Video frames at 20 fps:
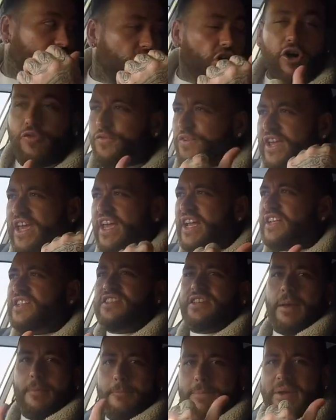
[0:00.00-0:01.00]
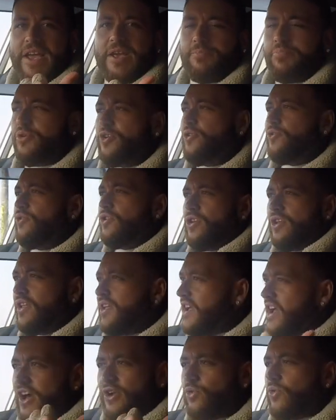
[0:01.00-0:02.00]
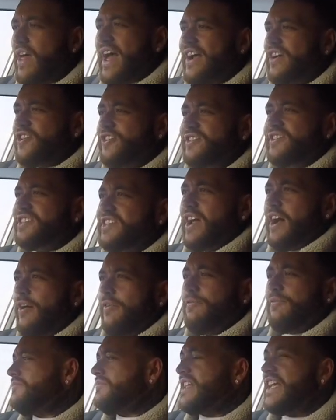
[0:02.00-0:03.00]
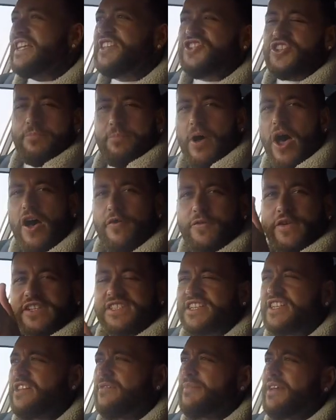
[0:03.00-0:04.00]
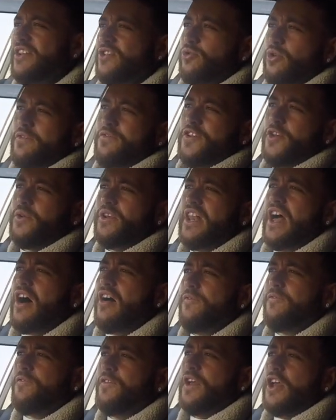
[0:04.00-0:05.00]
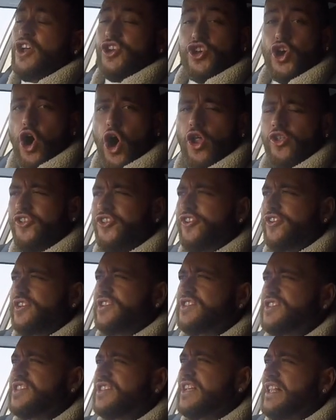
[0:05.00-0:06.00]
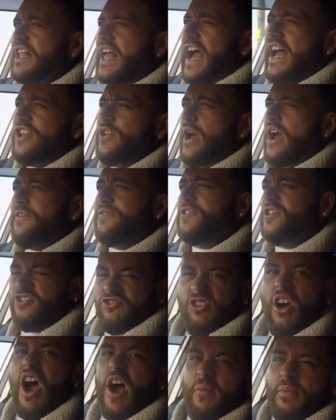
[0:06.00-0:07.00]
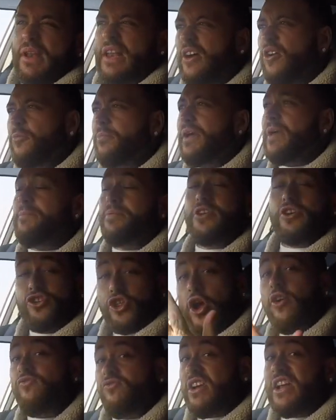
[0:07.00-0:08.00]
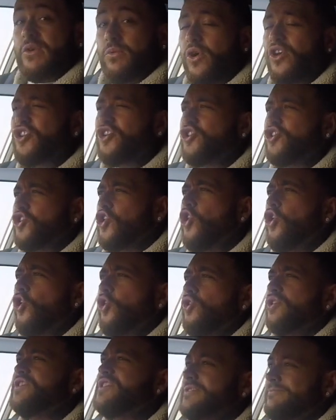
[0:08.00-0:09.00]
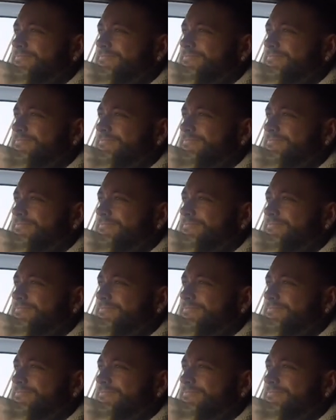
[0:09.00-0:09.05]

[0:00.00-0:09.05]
of kids, big boot, and all that good stuff. It's the perfect in the middle. If you love your Hondas and you have to grow up a little bit, but you don't really want an Accord,